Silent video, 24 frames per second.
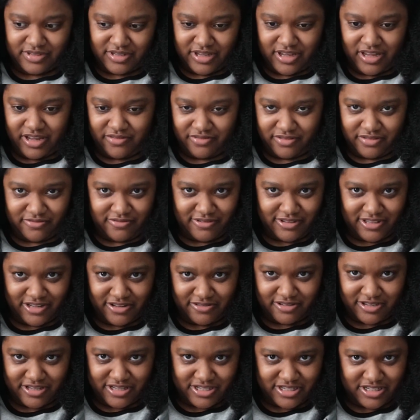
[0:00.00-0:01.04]
Everyone
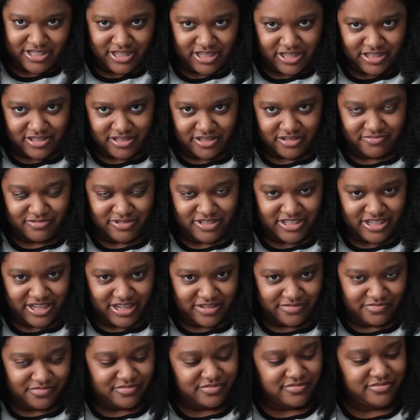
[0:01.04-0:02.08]
low-key just has their one
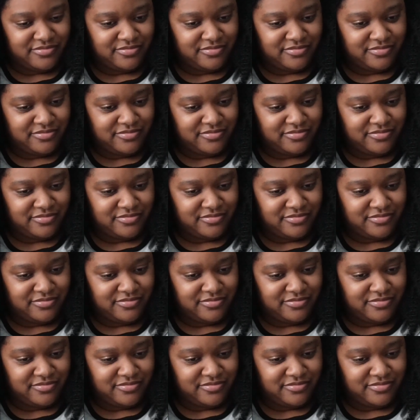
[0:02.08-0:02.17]
name.